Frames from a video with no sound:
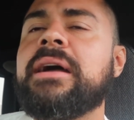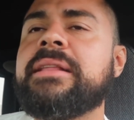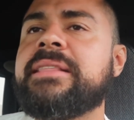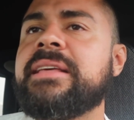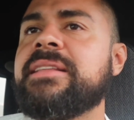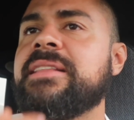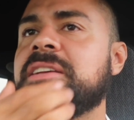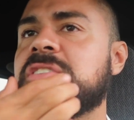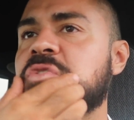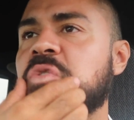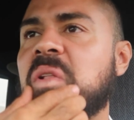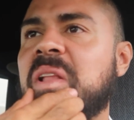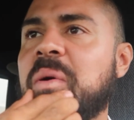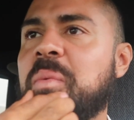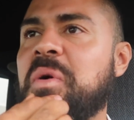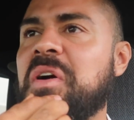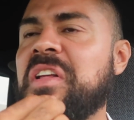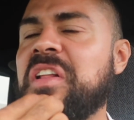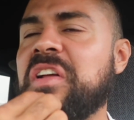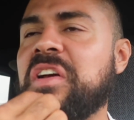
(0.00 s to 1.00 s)
think that's all I
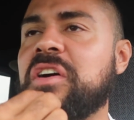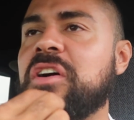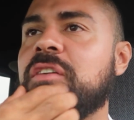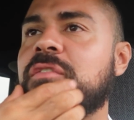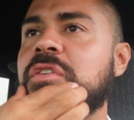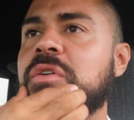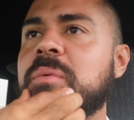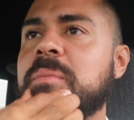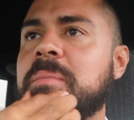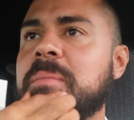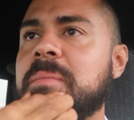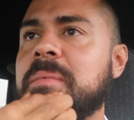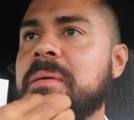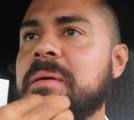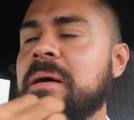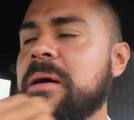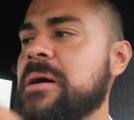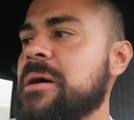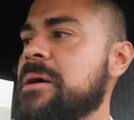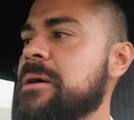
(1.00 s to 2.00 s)
wanted to cover.
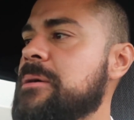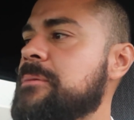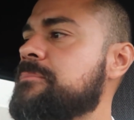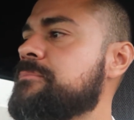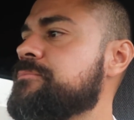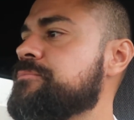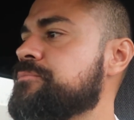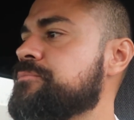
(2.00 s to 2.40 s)
Yeah,